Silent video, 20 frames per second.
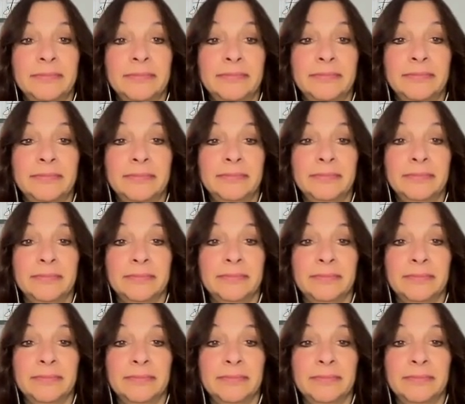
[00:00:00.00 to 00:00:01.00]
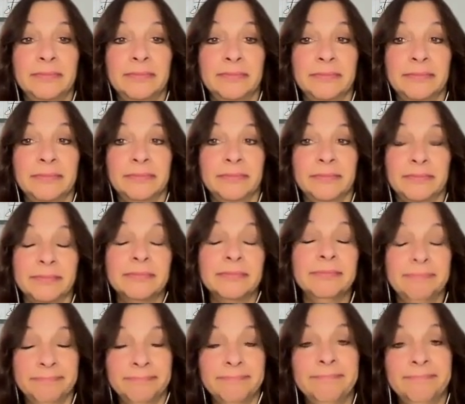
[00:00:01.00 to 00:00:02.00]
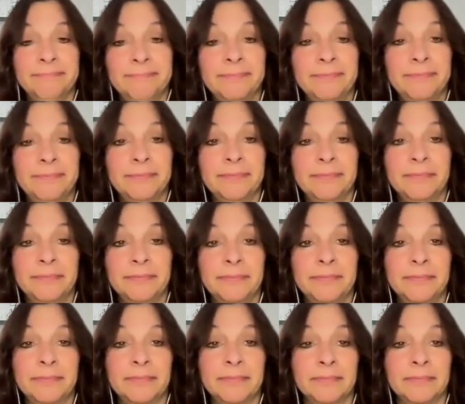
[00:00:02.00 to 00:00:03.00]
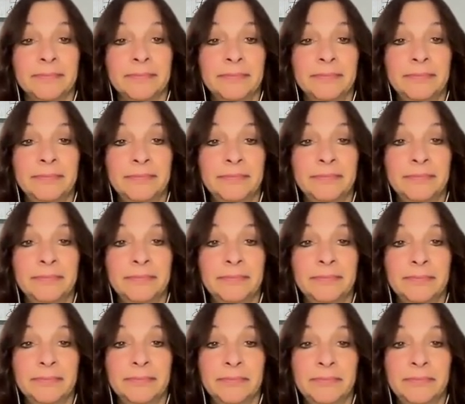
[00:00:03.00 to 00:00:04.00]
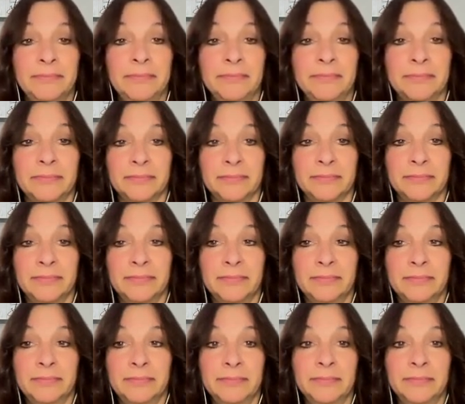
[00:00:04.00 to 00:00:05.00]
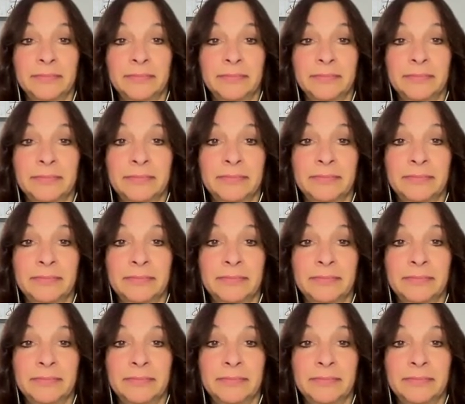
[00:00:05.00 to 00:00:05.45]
No words are spoken by the person on screen.